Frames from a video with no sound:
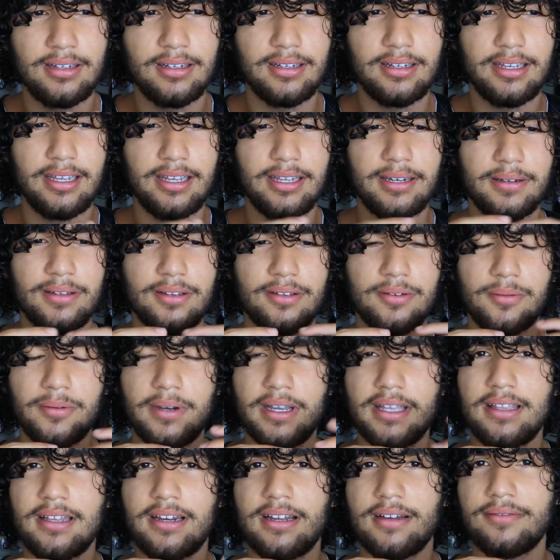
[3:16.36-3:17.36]
And the
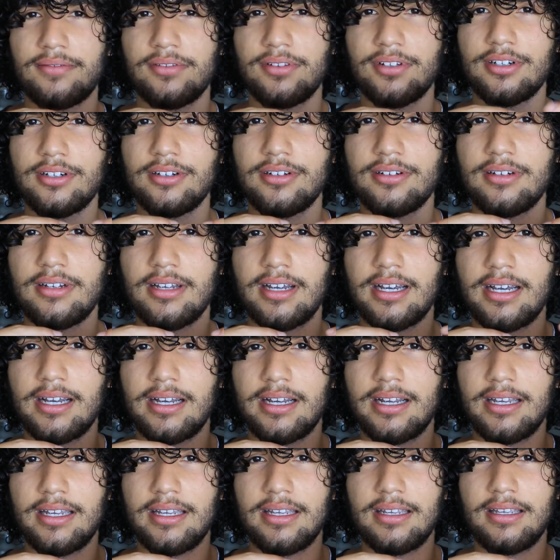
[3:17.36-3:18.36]
way that I've learned,
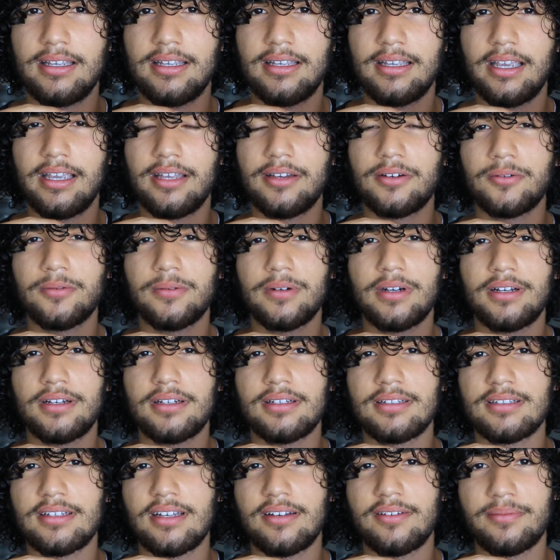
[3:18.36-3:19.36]
I gain
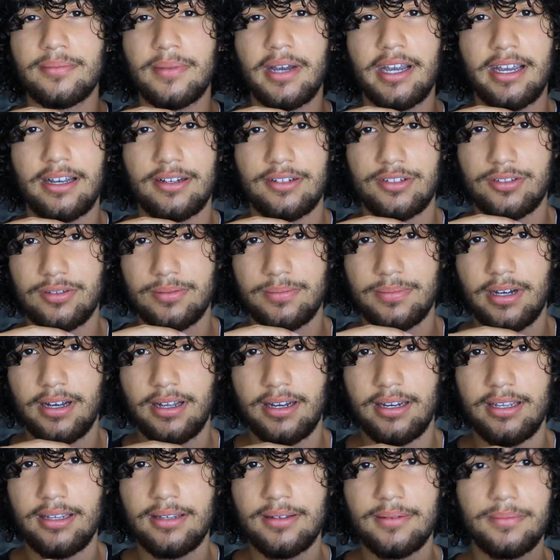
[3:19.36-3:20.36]
awareness of my astral
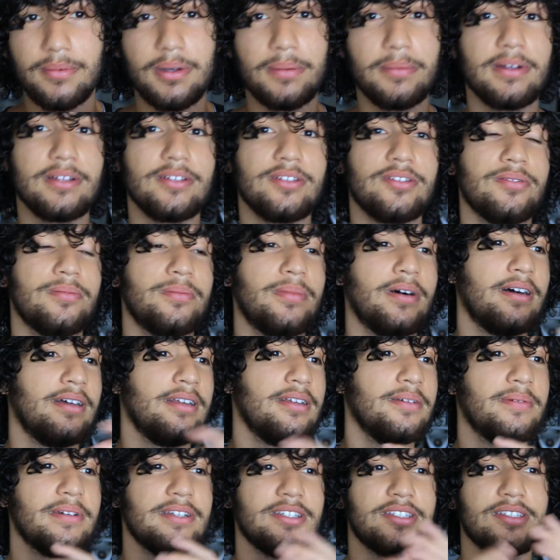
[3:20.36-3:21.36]
body, my mental body,
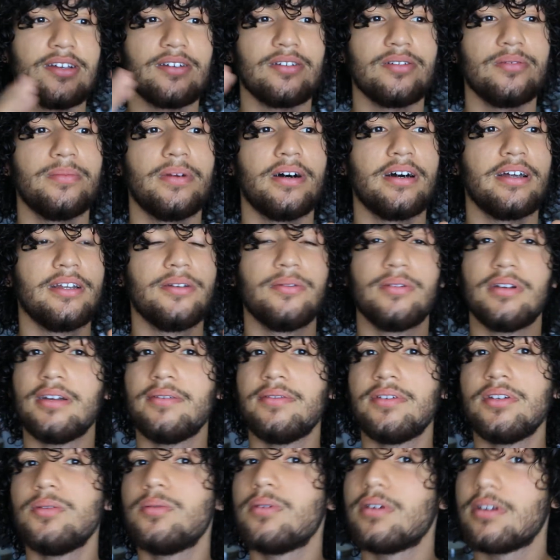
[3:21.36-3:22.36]
my subtle body,
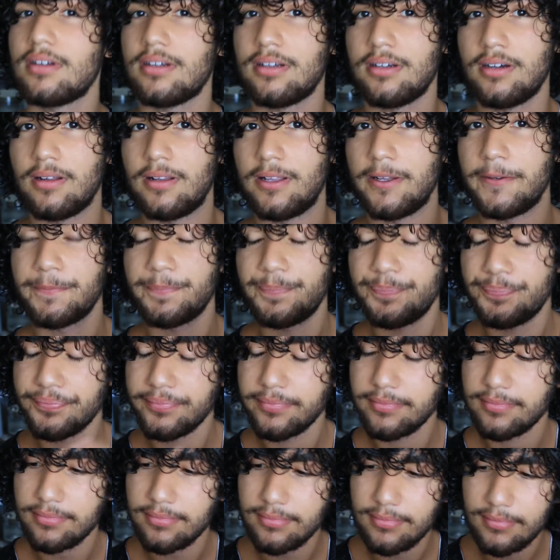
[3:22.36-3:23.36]
whatever you want to call
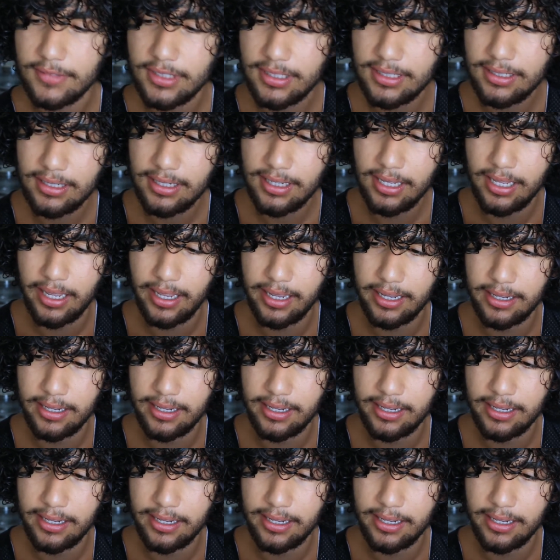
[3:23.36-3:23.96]
it.